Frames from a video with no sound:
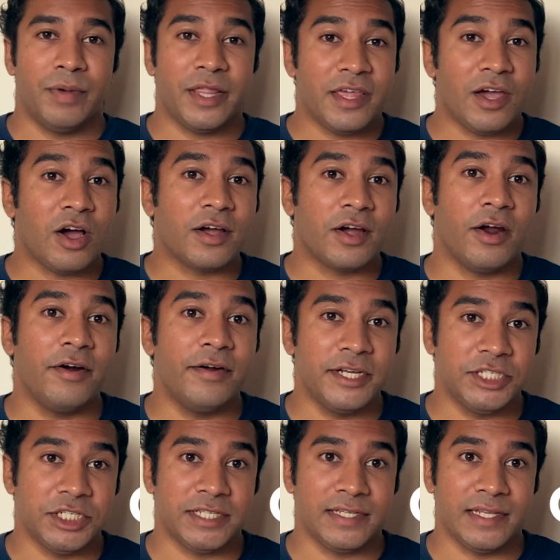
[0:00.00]
but they are
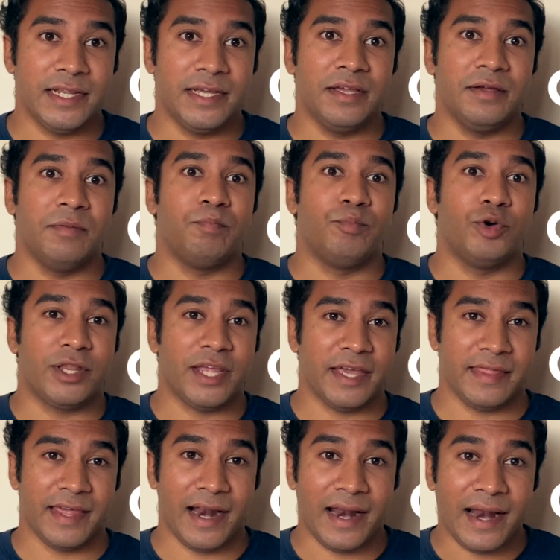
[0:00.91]
courageously
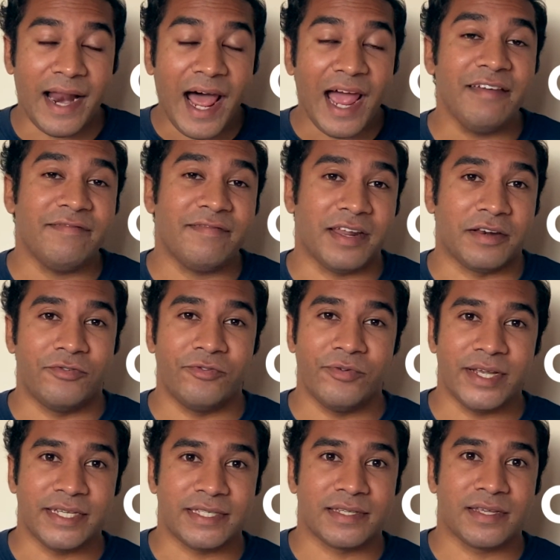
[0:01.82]
putting their life at
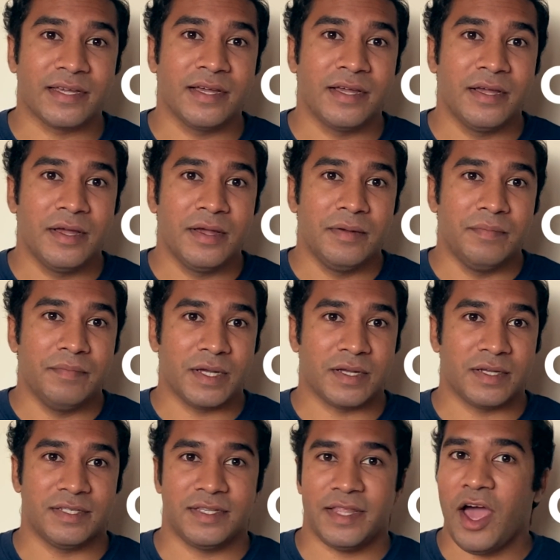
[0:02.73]
risk
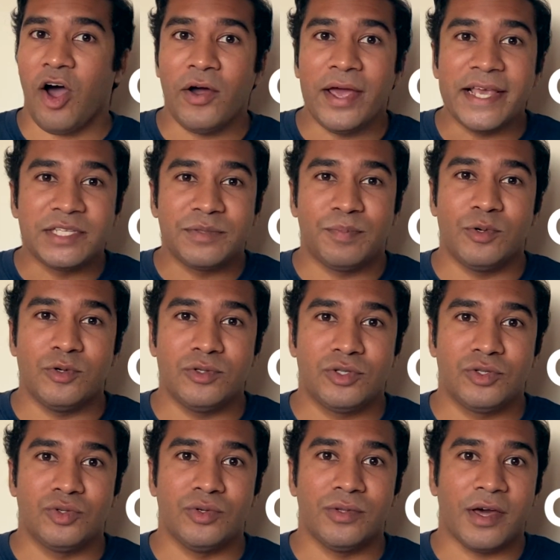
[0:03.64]
because they are
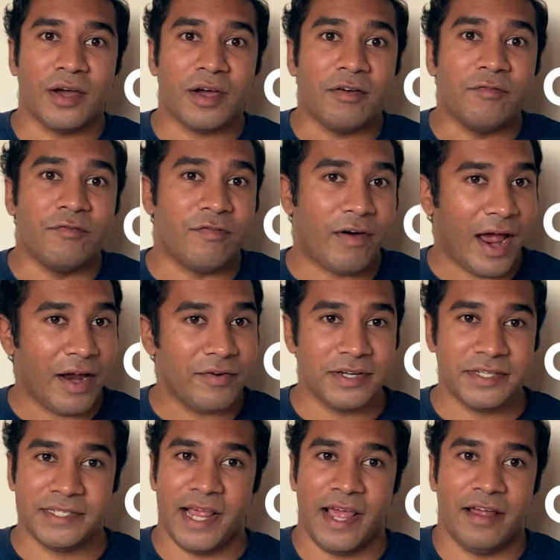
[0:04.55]
exposed to the
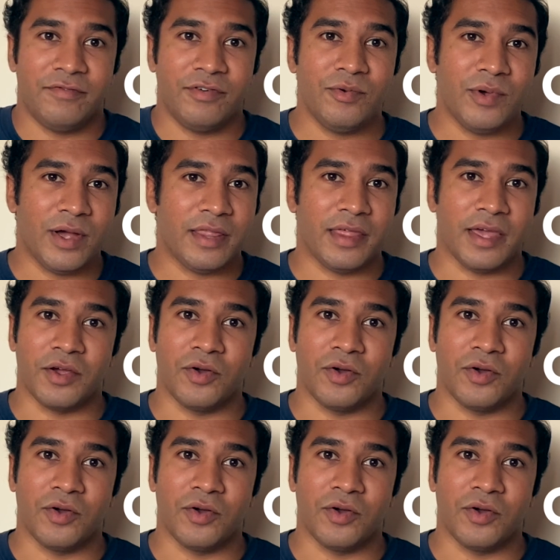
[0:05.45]
virus everywhere they